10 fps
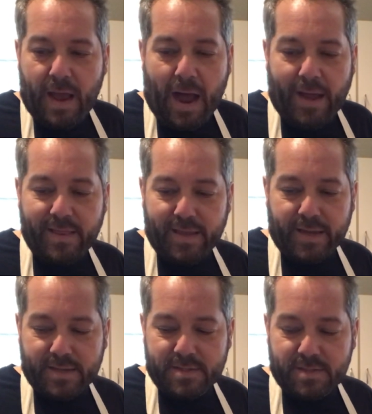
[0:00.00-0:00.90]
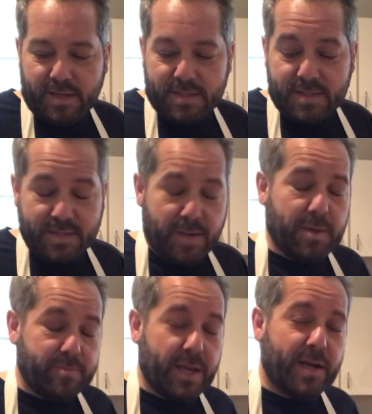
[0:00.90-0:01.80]
I think
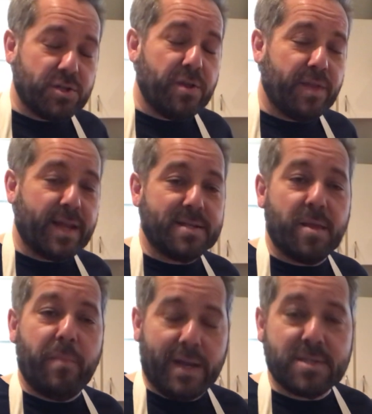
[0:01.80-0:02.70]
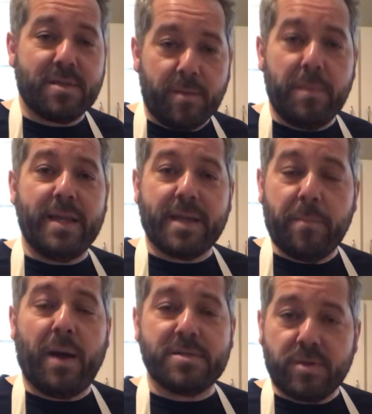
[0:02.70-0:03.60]
sometimes I actually think it's the best that meat can
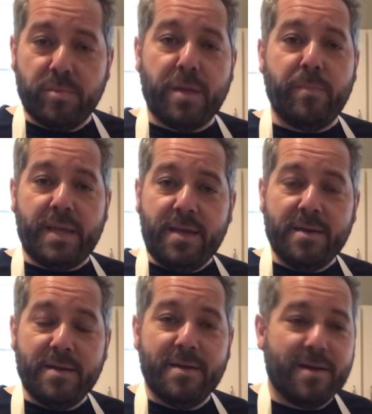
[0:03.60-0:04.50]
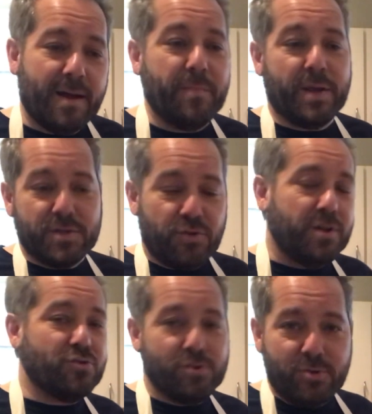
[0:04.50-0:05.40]
possibly be, because you're
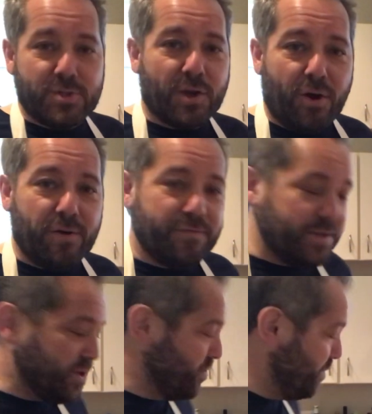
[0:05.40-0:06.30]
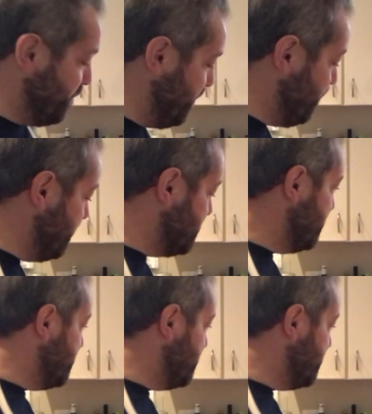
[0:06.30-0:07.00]
introducing all of these other flavorings and